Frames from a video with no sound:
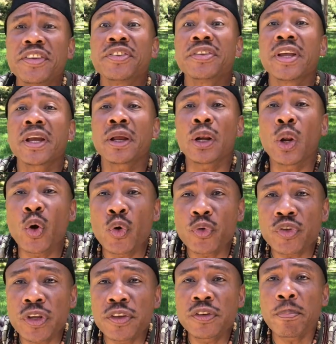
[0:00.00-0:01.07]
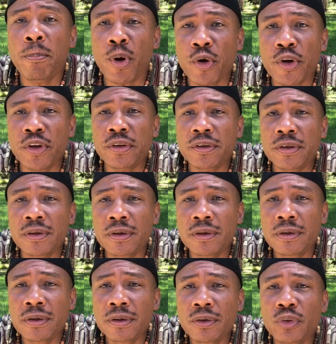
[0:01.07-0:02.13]
is the closest point
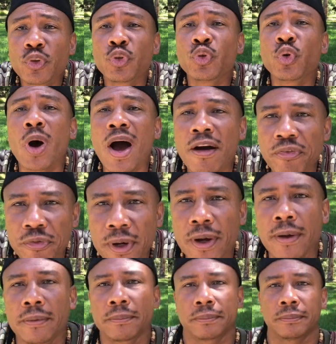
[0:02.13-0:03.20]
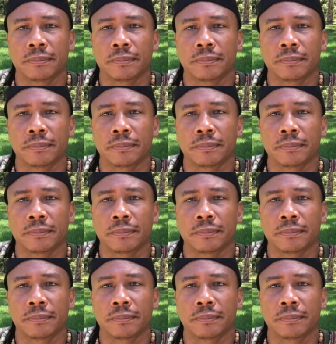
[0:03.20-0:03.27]
to Africa.